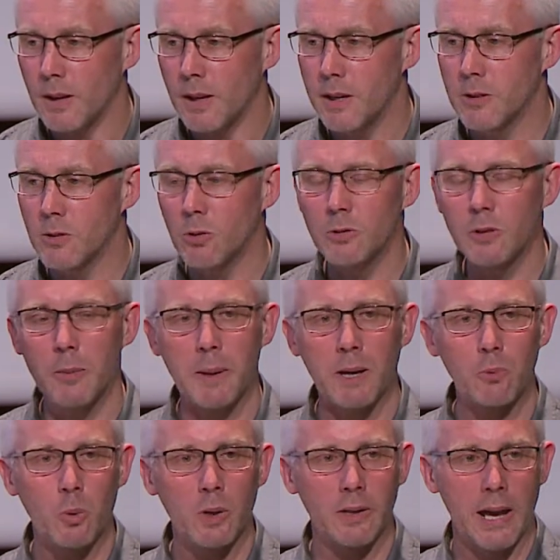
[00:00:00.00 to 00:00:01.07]
It's also about
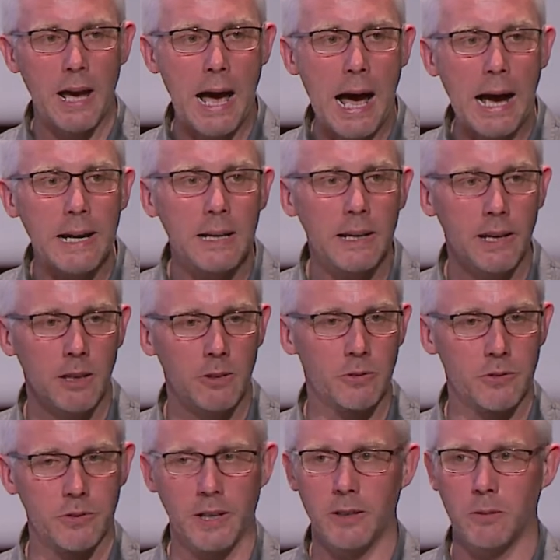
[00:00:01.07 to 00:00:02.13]
very highly
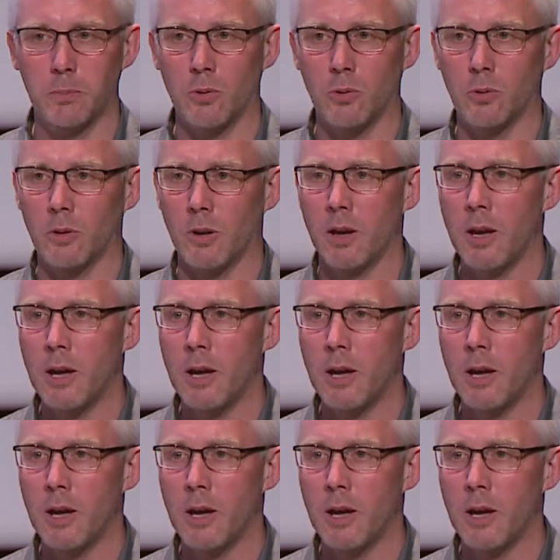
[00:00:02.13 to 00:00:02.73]
illustrated book,